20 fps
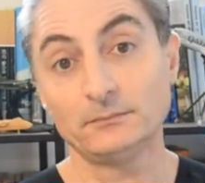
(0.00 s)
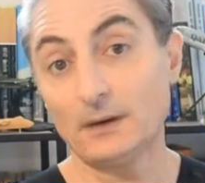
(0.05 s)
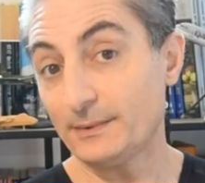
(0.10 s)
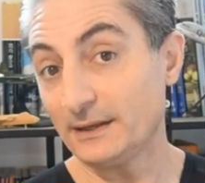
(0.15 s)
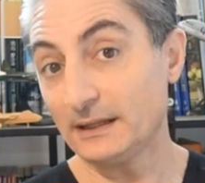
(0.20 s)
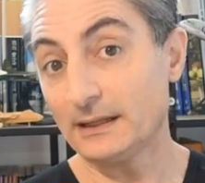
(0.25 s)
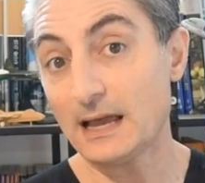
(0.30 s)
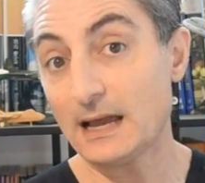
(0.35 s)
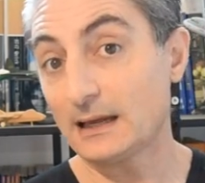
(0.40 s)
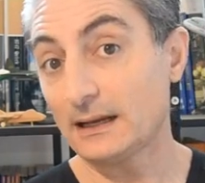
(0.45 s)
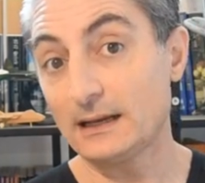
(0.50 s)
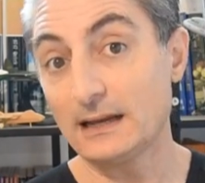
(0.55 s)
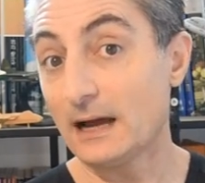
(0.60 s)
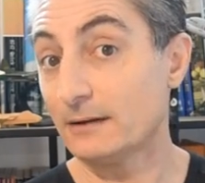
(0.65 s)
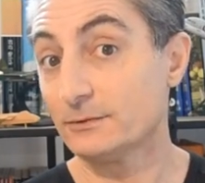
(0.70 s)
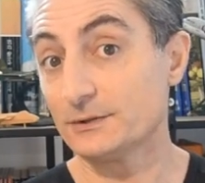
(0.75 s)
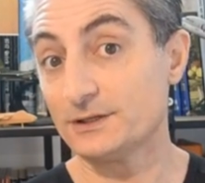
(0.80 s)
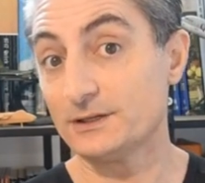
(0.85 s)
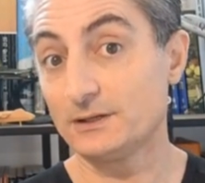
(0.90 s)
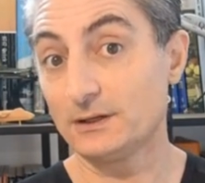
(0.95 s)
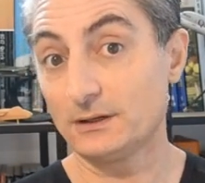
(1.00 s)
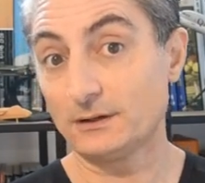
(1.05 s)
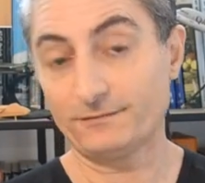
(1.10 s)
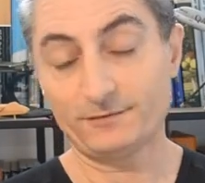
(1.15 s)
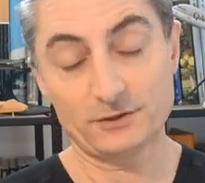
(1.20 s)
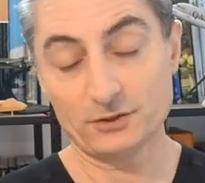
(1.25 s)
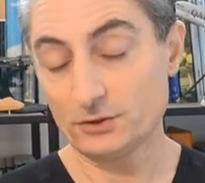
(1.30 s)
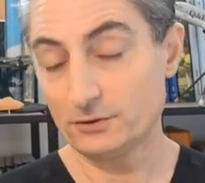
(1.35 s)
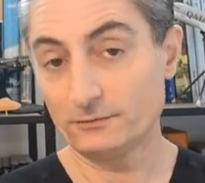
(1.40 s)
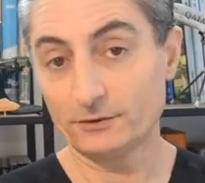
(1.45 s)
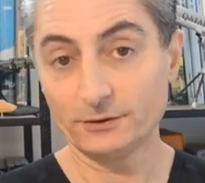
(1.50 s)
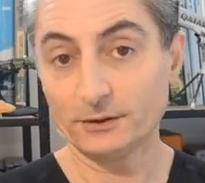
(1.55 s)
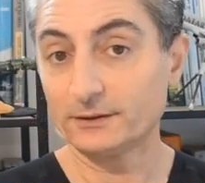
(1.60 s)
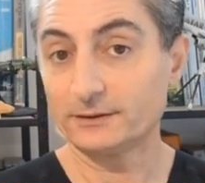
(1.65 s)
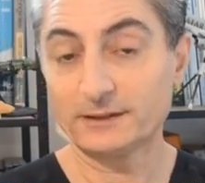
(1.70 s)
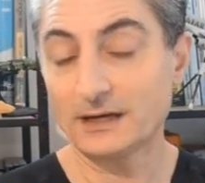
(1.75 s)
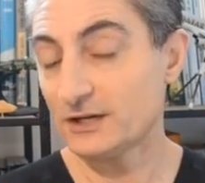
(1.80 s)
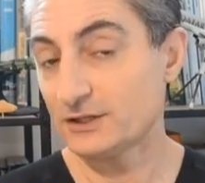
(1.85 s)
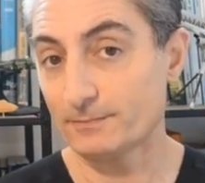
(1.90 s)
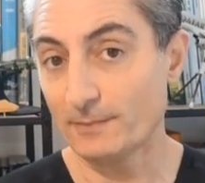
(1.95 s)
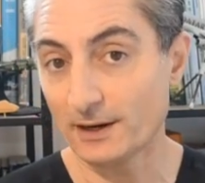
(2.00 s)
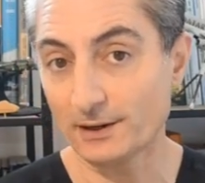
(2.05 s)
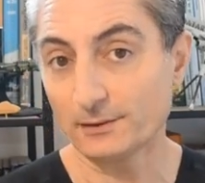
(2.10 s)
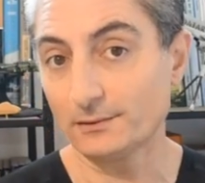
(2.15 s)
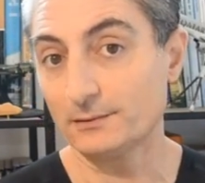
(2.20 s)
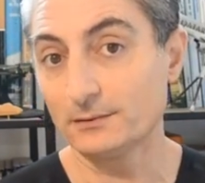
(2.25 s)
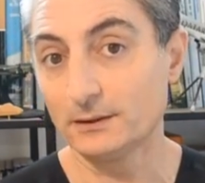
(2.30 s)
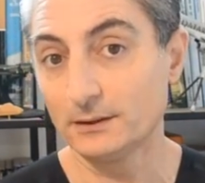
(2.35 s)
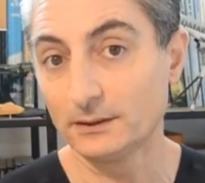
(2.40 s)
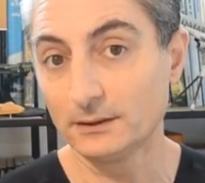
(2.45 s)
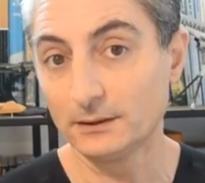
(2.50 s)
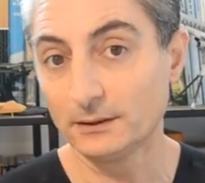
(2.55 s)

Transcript: I mean, luckily, I was there. First of all, don't touch my crew.